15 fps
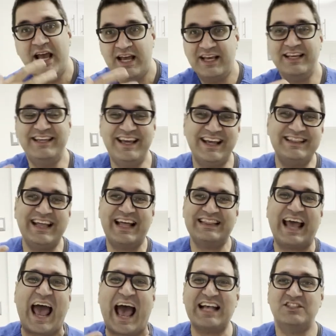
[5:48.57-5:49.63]
and get that
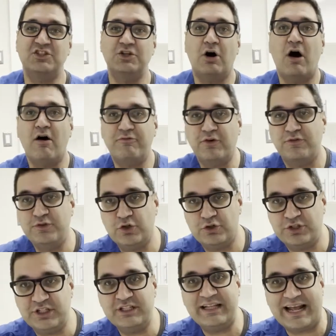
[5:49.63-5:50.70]
acid off of your
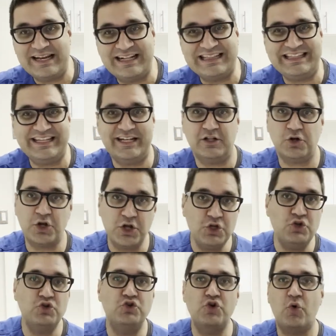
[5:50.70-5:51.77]
teeth and clean it, okay?
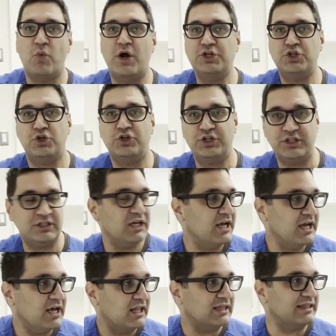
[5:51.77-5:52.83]
You don't want your teeth
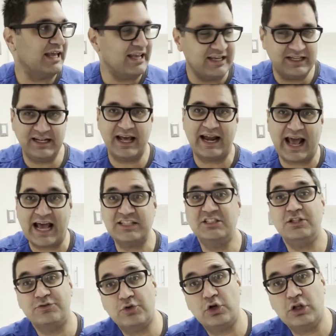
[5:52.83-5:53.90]
laying in that
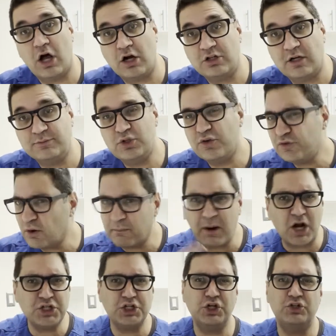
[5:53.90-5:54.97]
acid for a long time. So if you're
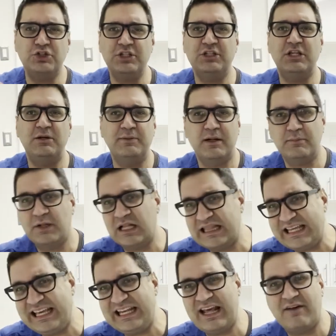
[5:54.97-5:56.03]
brushing your teeth, keeping them
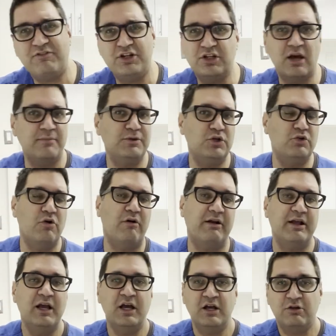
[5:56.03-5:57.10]
clean every time you go in,
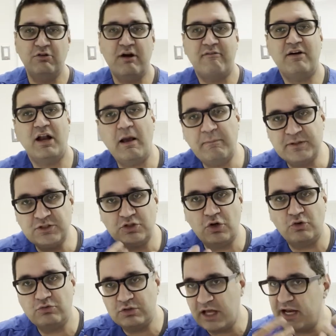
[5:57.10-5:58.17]
you have an
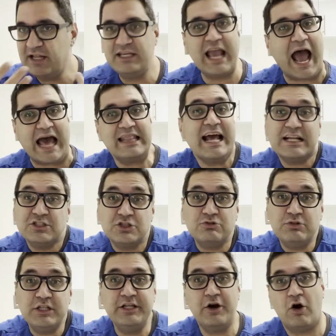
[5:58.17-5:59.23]
episode, then yeah, that's
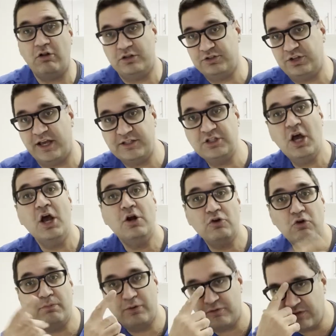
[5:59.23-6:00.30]
really all it takes
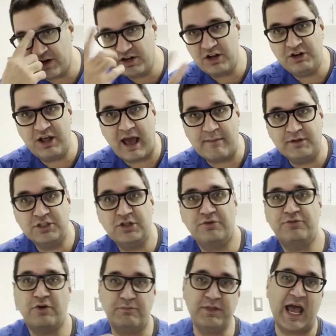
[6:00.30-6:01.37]
to prevent the damage
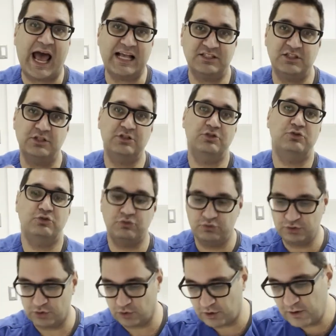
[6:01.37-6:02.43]
from the acids to
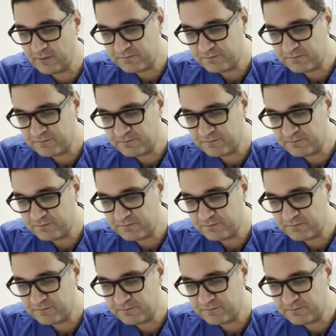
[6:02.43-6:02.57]
your